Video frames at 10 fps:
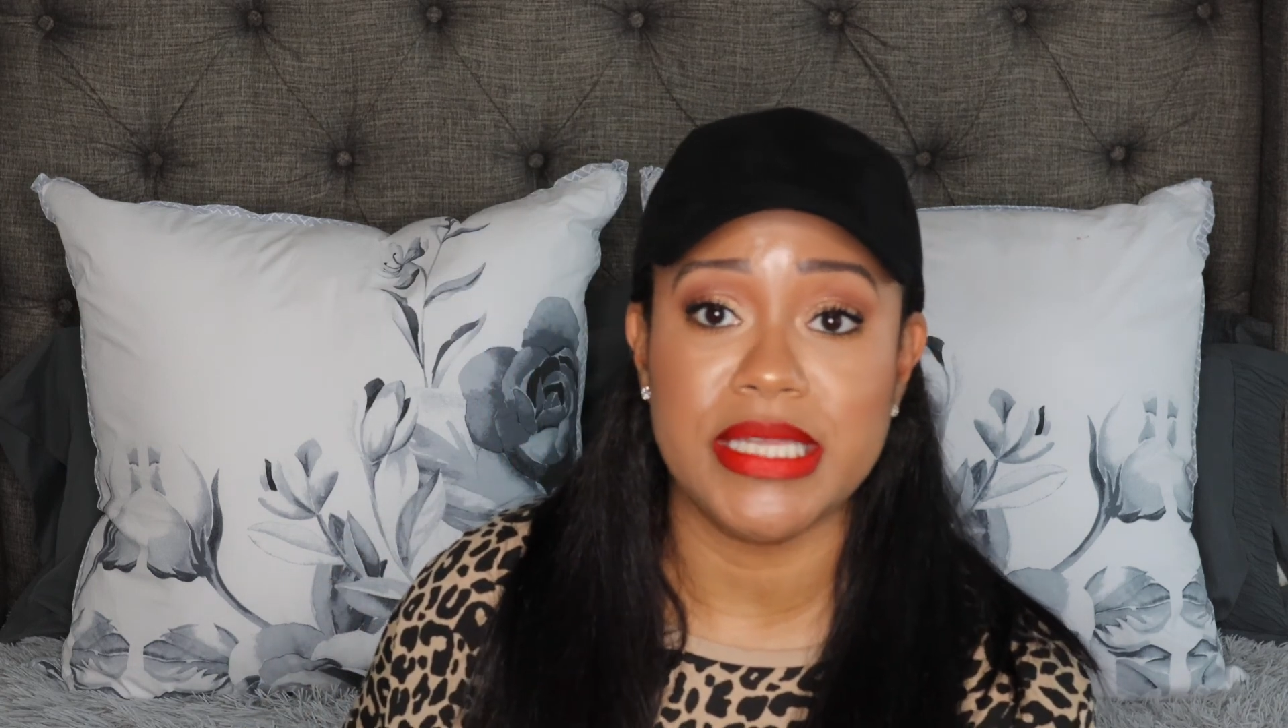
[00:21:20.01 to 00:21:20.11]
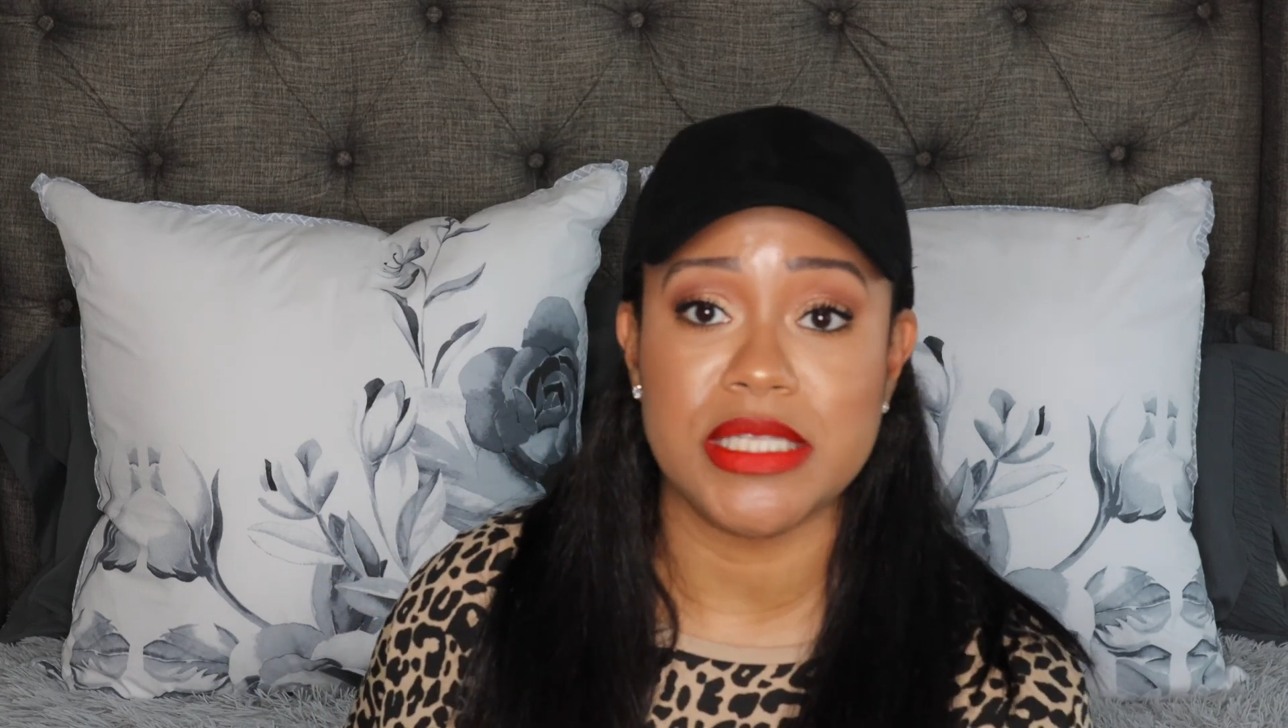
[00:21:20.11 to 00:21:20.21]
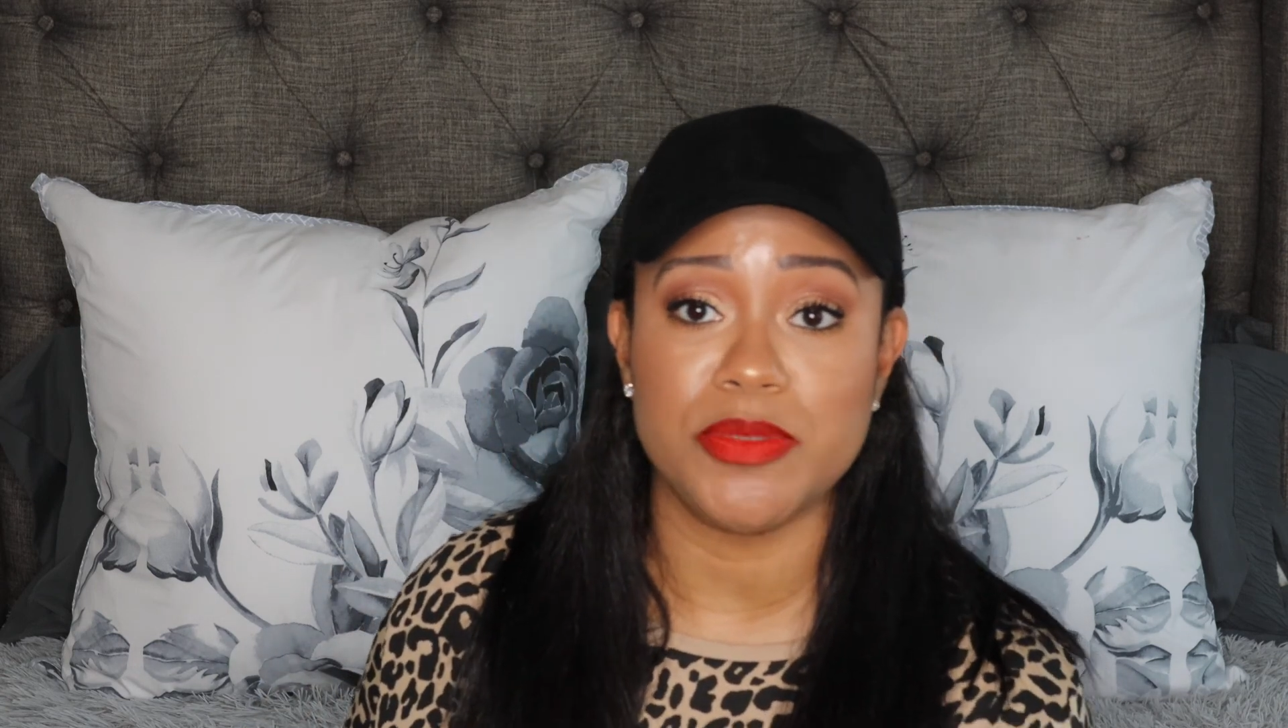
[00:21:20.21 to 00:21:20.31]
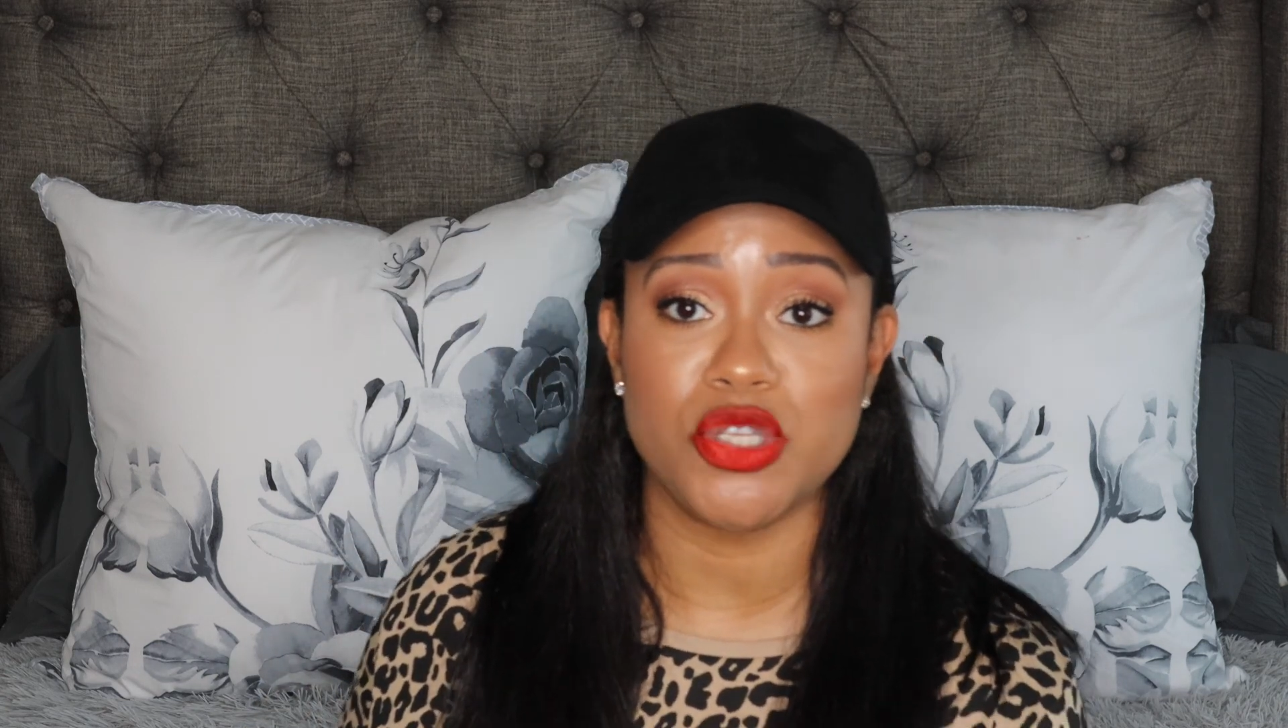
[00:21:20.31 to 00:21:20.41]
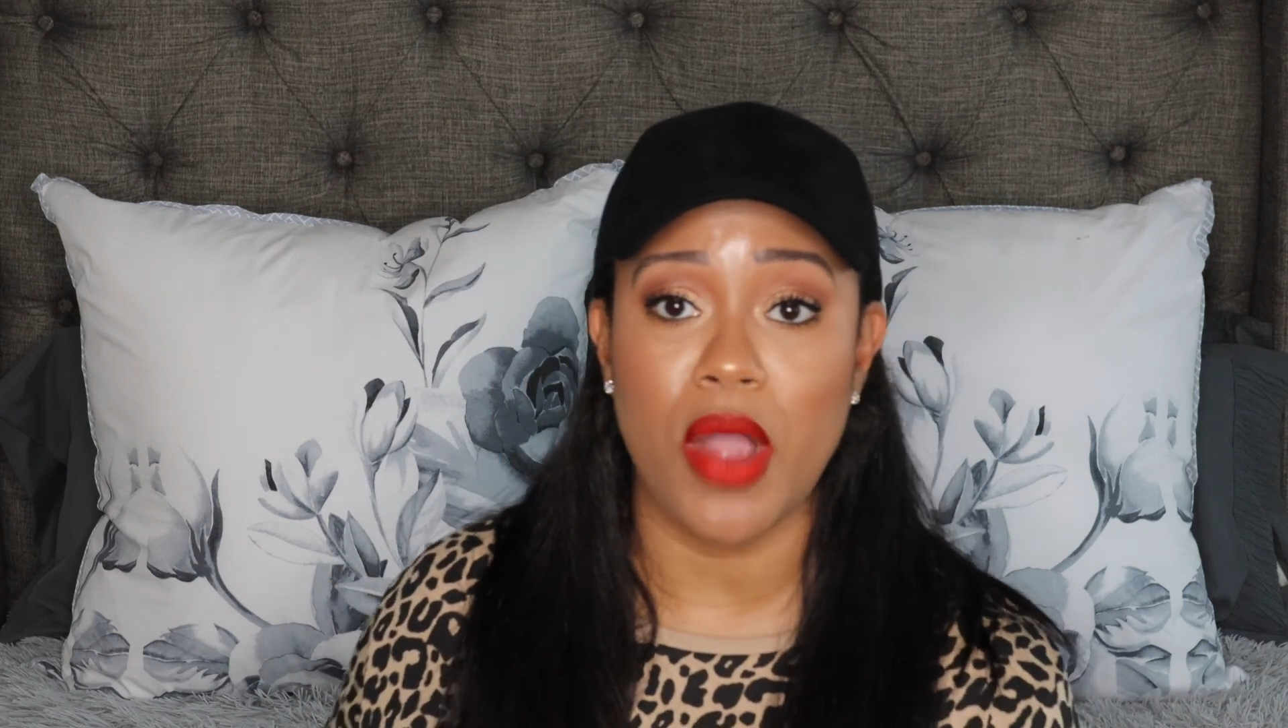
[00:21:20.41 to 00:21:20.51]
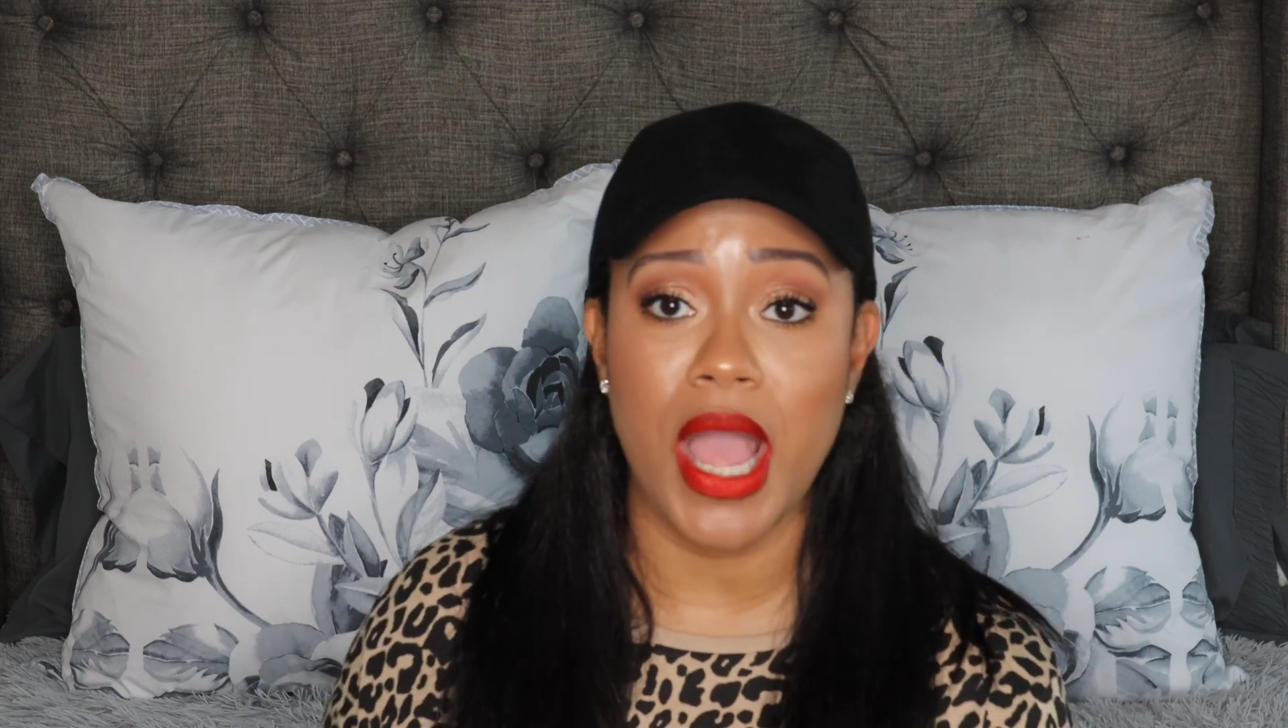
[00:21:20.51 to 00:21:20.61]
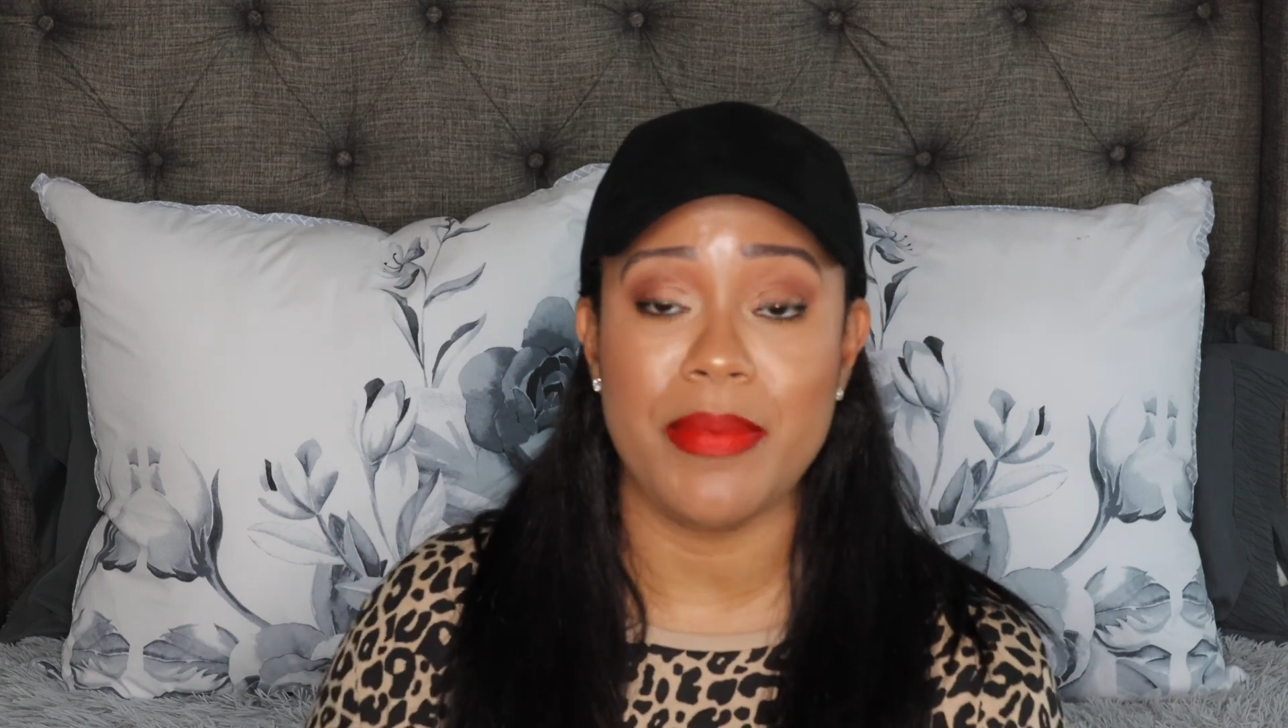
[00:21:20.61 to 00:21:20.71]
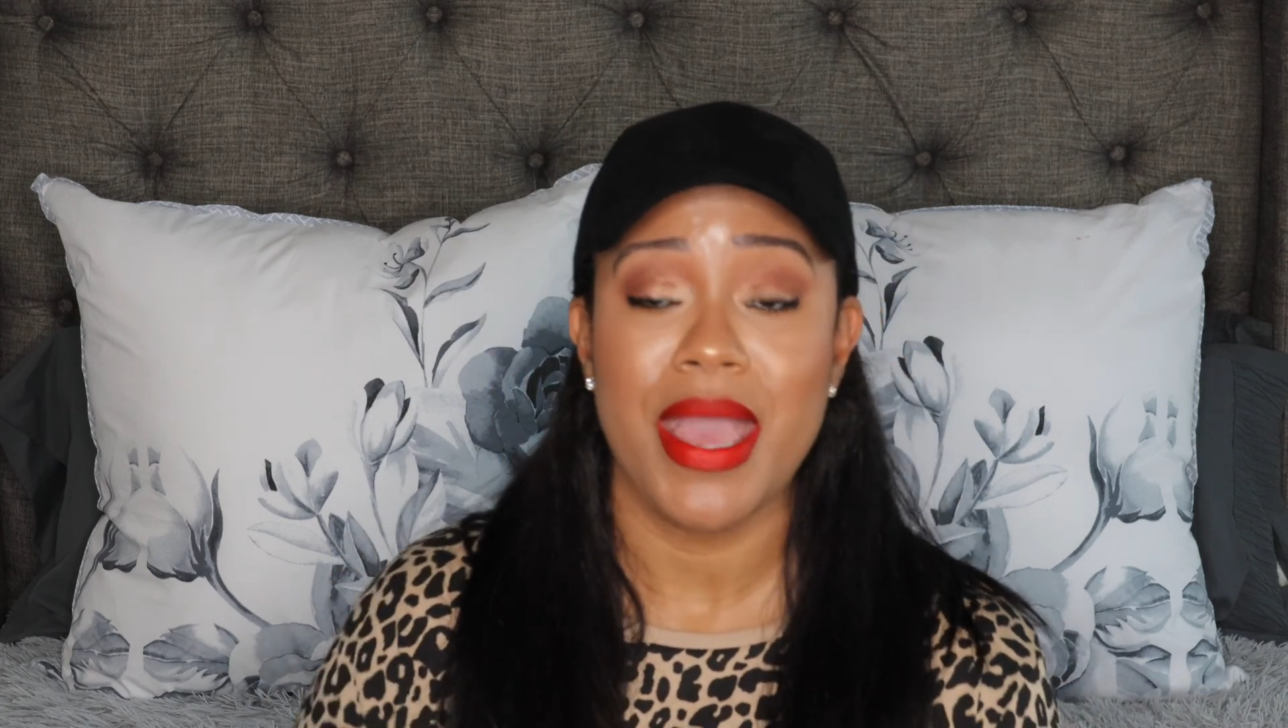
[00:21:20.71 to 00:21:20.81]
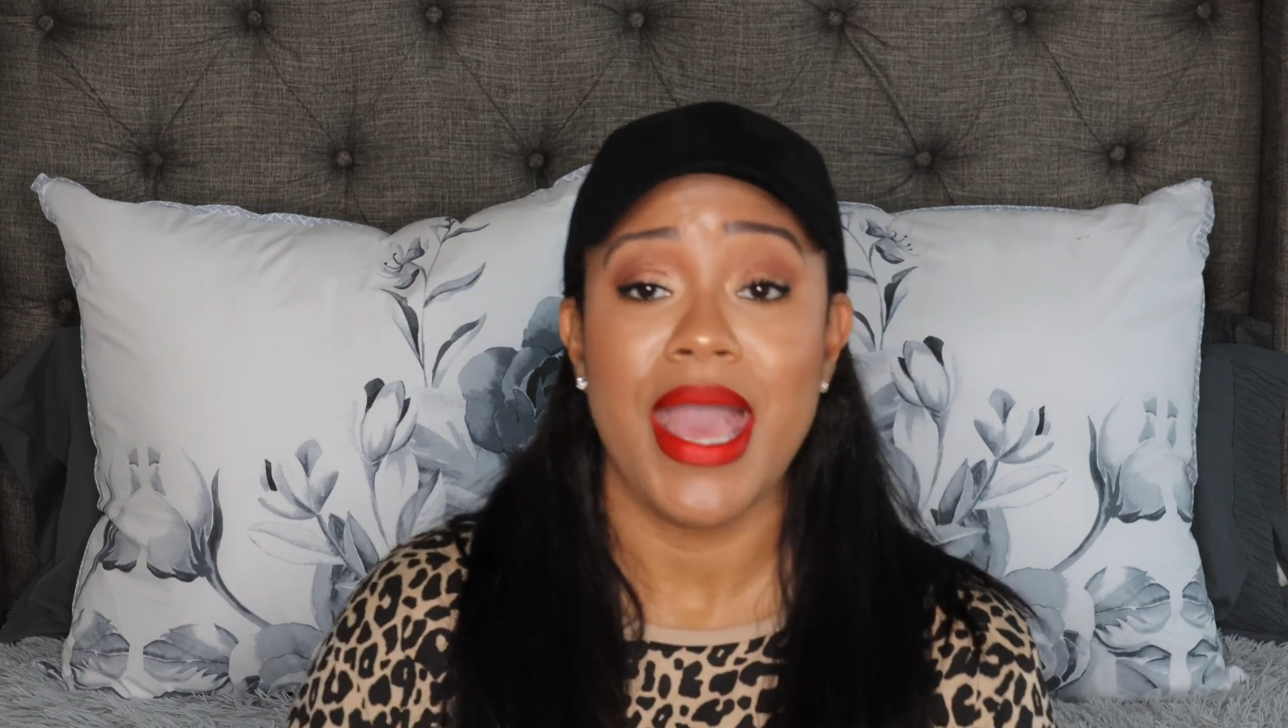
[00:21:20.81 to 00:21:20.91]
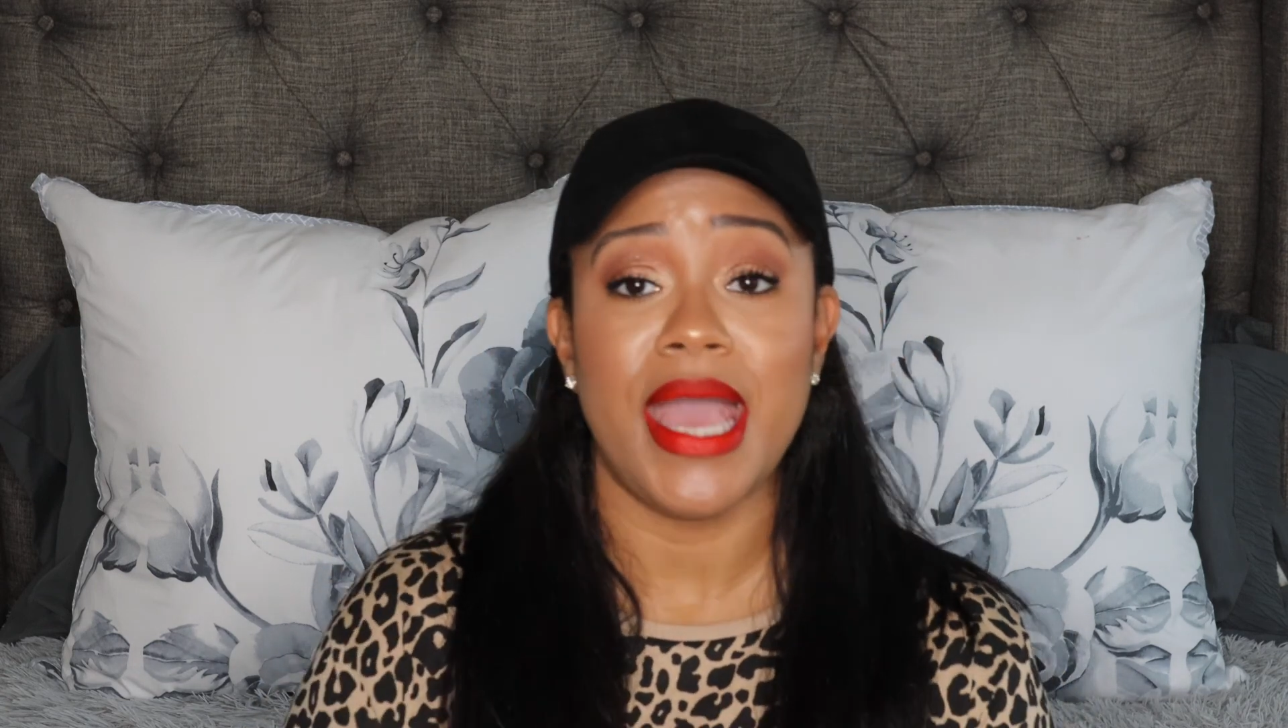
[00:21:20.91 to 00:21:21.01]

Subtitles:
and subscribe,